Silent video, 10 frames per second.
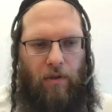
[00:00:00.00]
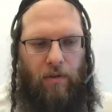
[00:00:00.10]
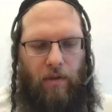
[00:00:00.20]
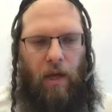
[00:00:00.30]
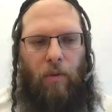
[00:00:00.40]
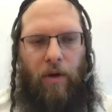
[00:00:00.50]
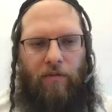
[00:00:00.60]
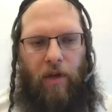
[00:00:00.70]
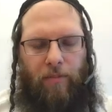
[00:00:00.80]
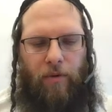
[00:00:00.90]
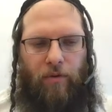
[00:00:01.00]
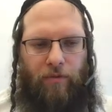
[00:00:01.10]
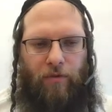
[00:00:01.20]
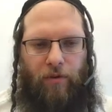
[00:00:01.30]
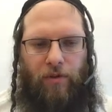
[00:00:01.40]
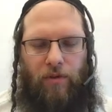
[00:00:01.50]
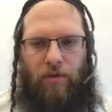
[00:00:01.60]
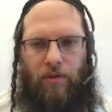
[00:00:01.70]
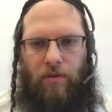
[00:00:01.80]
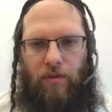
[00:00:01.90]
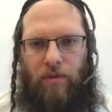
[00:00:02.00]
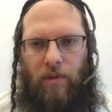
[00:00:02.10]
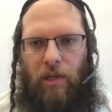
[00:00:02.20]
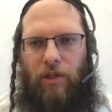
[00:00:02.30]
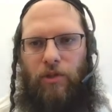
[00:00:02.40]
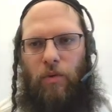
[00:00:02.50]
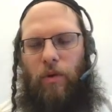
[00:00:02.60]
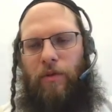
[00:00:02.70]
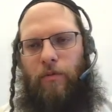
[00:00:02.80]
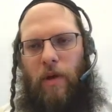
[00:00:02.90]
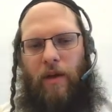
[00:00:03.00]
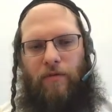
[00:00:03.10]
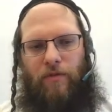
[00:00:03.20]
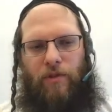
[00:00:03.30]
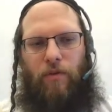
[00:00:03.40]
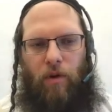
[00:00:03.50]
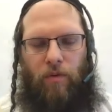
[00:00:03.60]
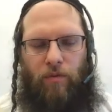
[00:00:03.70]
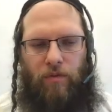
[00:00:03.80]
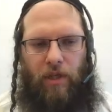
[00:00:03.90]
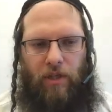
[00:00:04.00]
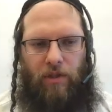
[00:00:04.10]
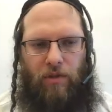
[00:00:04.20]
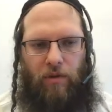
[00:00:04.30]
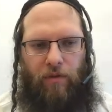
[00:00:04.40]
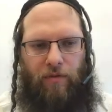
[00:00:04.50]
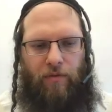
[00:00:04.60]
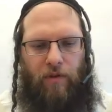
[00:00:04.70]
Now we have Capricorn first. So if we have 0 rotation of